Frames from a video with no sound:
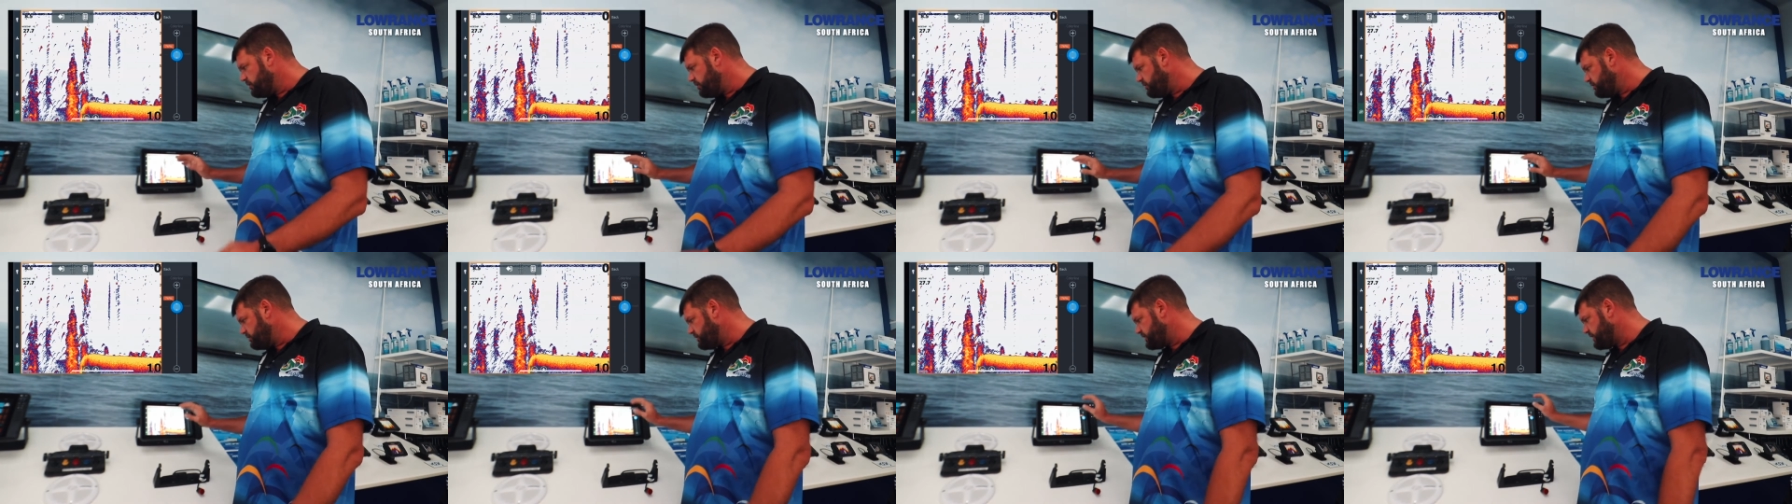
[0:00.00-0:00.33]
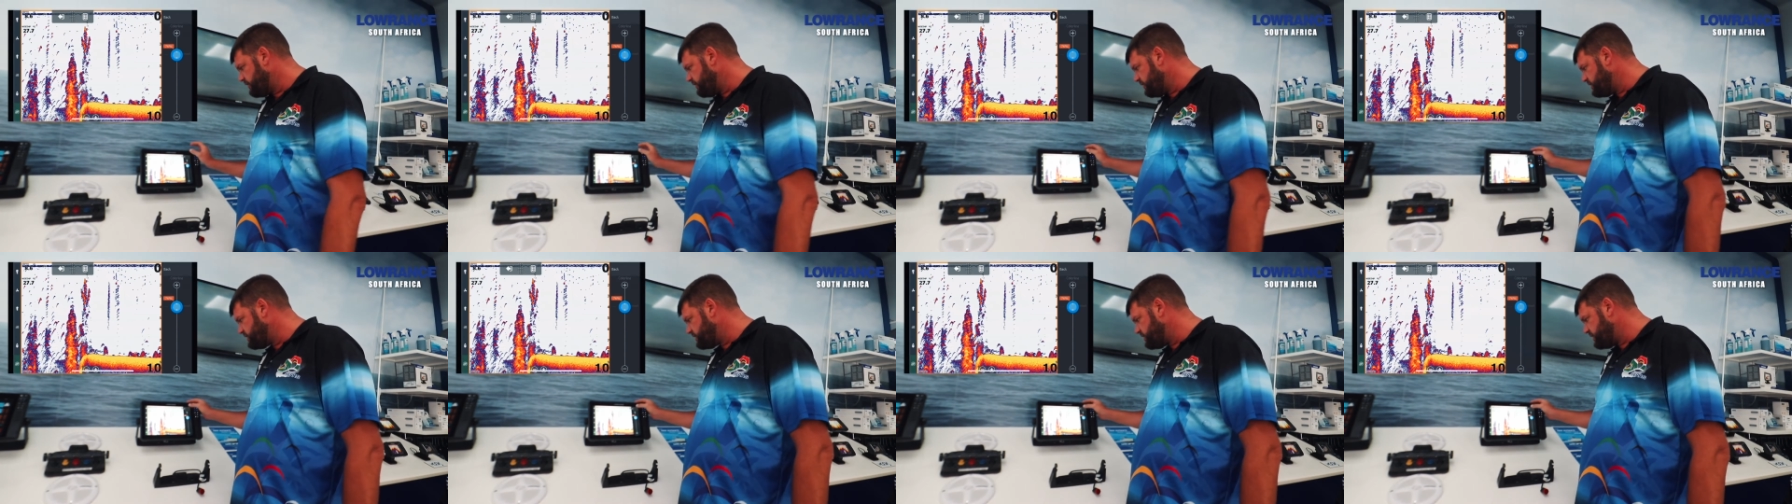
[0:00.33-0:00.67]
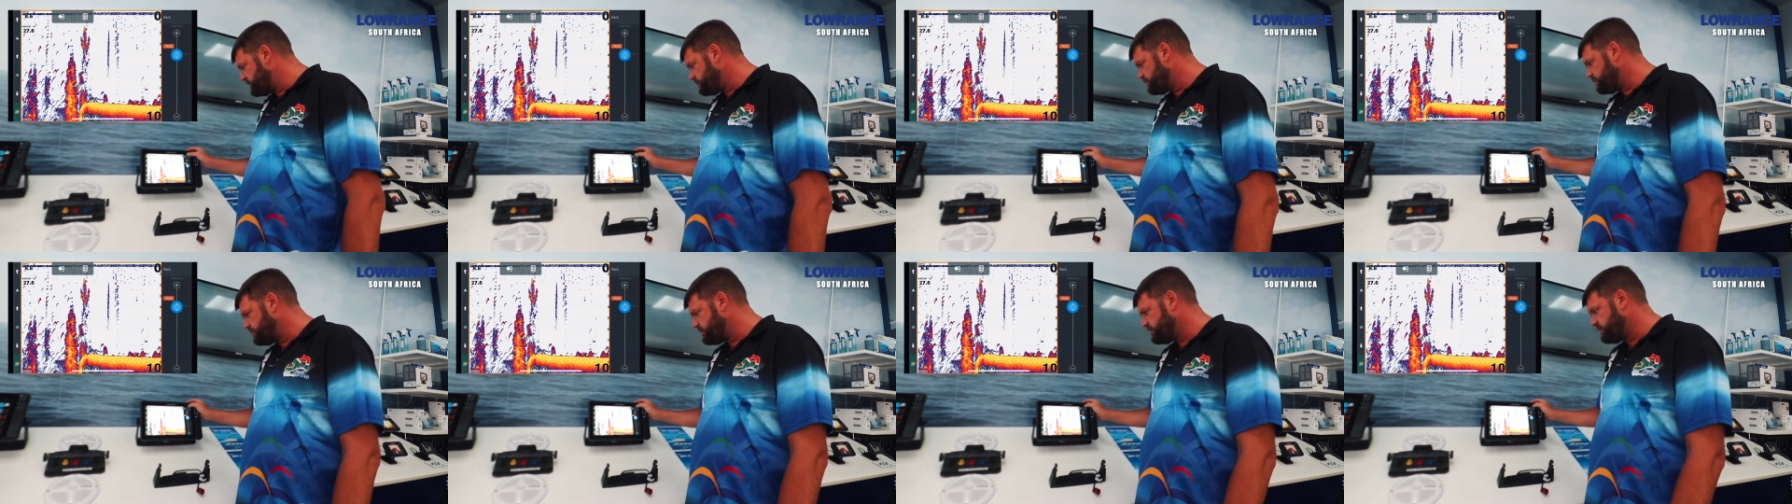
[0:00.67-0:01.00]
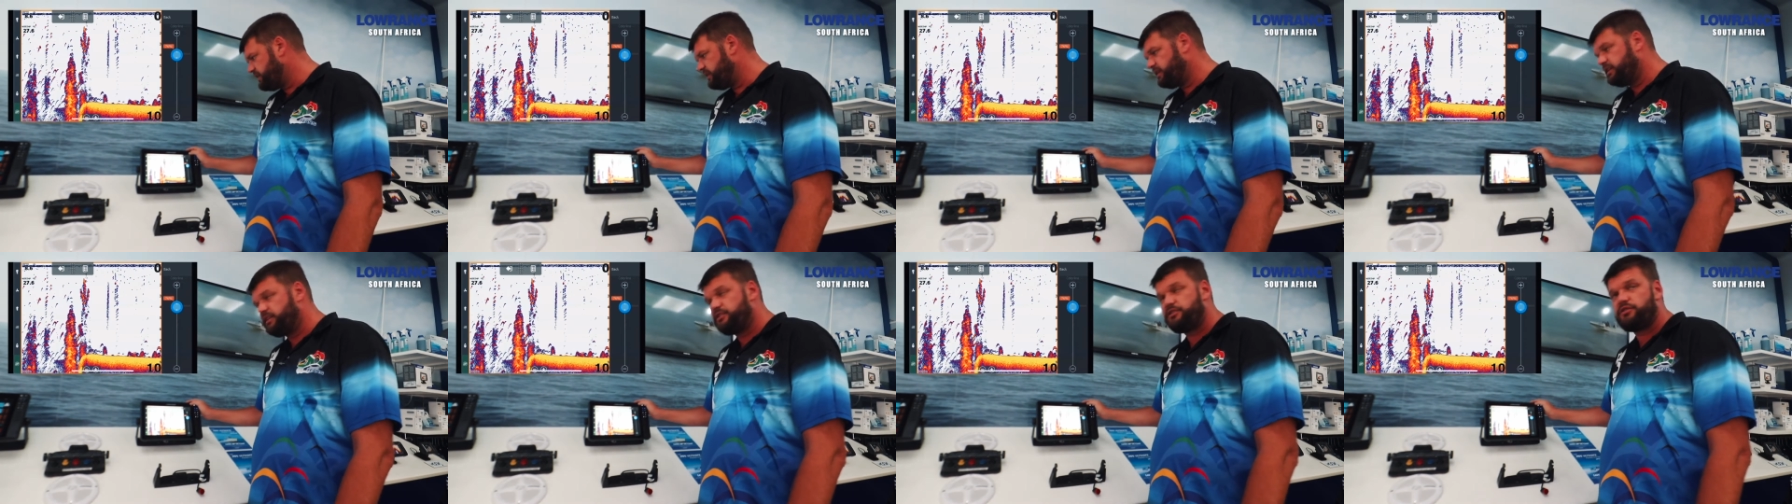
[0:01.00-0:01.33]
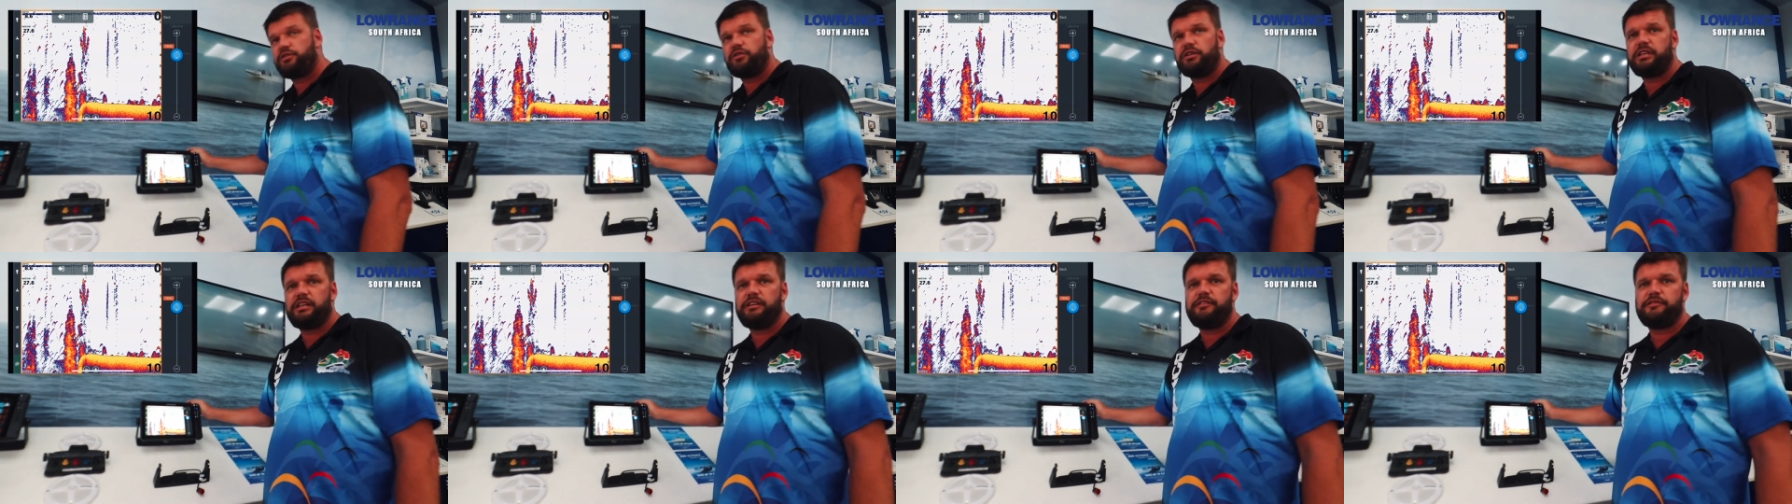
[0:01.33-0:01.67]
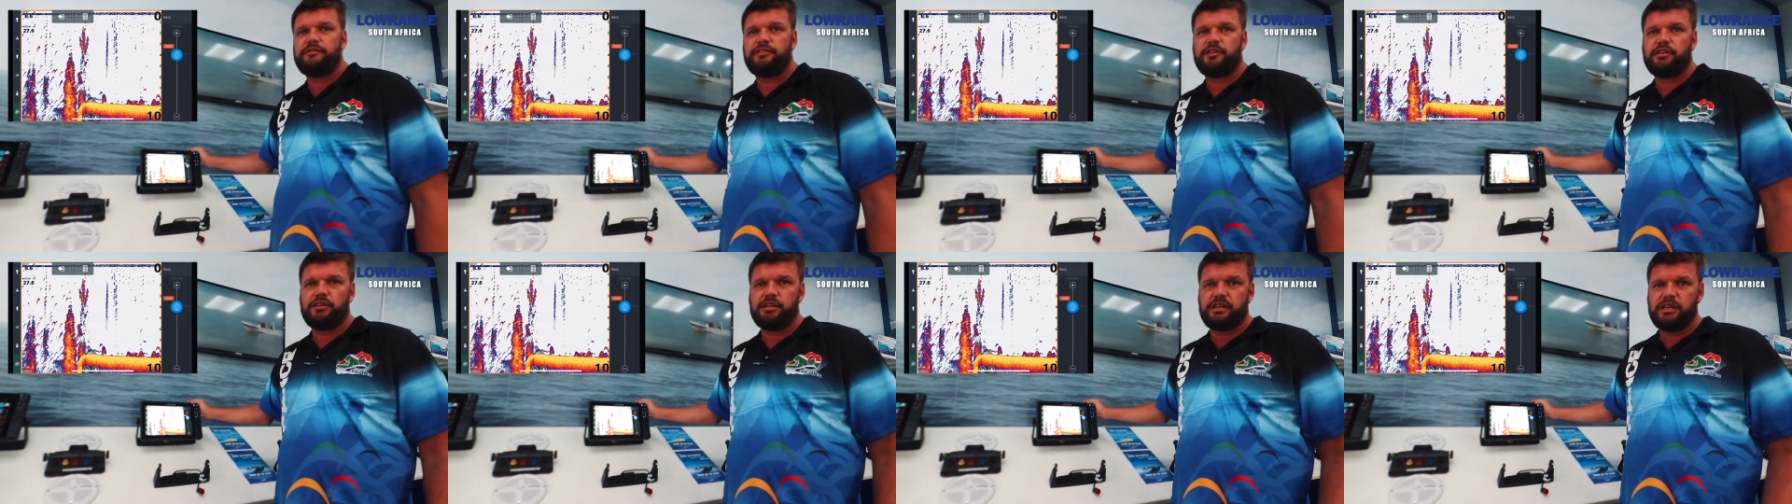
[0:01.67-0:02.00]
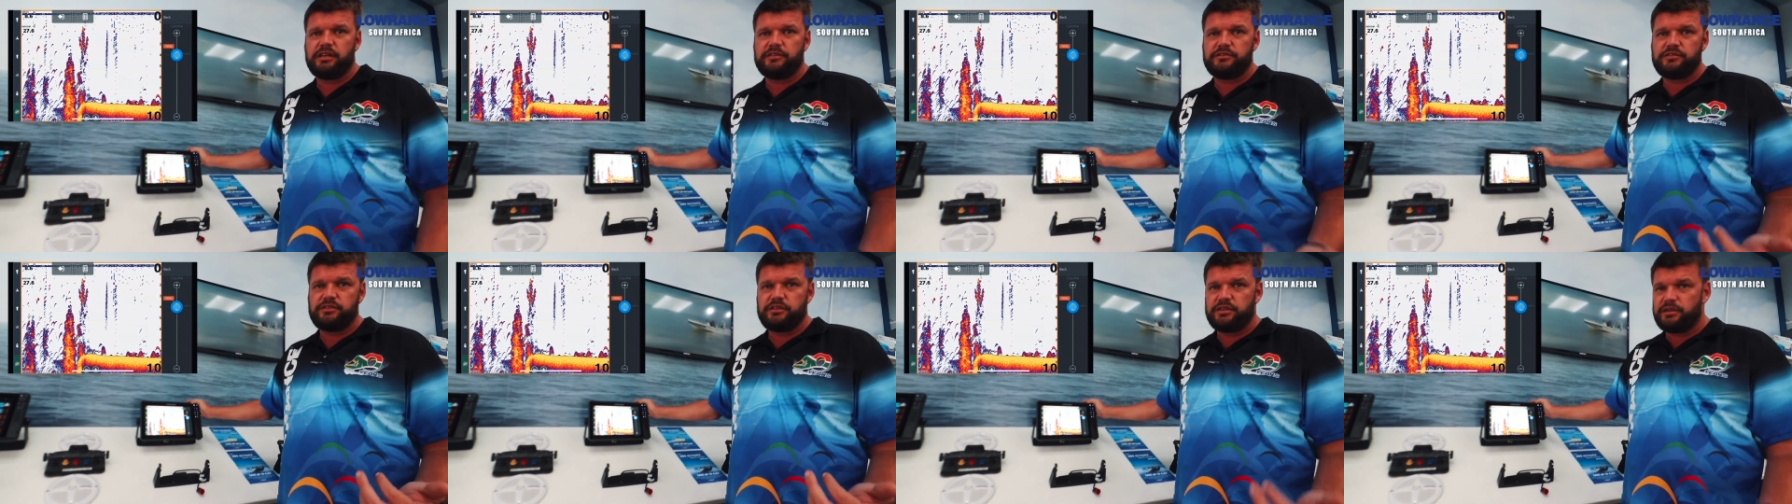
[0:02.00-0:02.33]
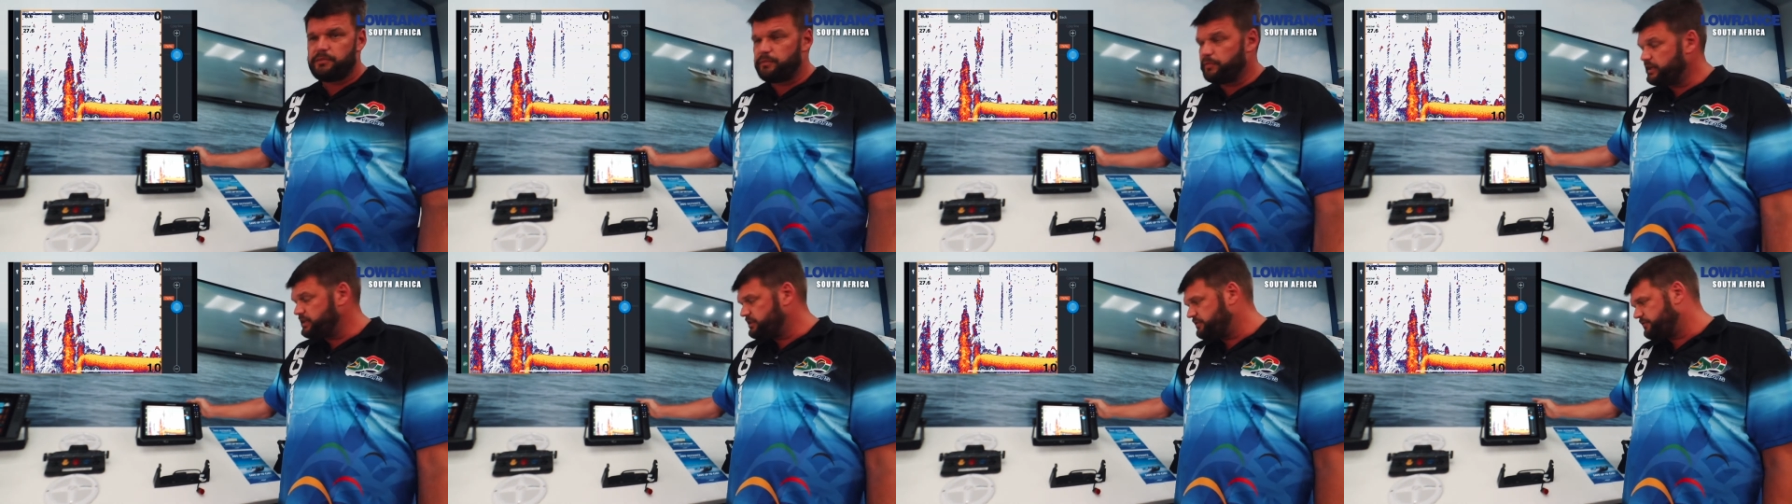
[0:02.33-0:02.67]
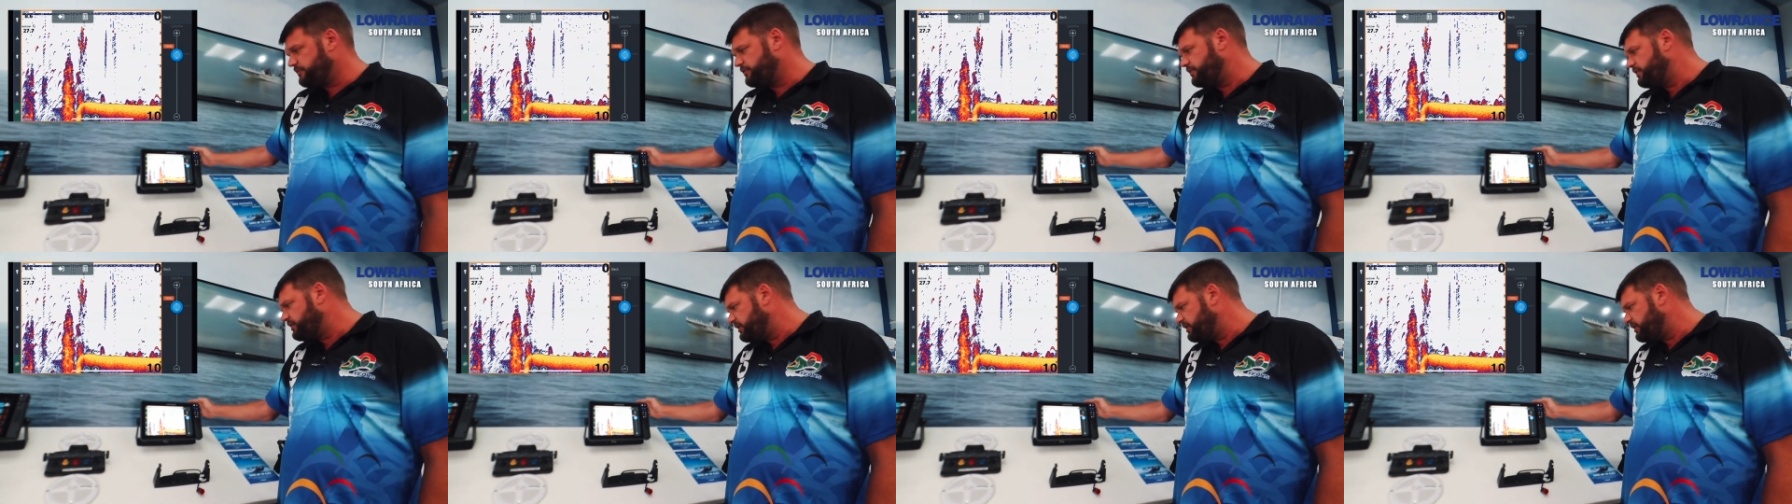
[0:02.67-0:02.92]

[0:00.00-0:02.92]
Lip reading: 76% is your default, gives you the best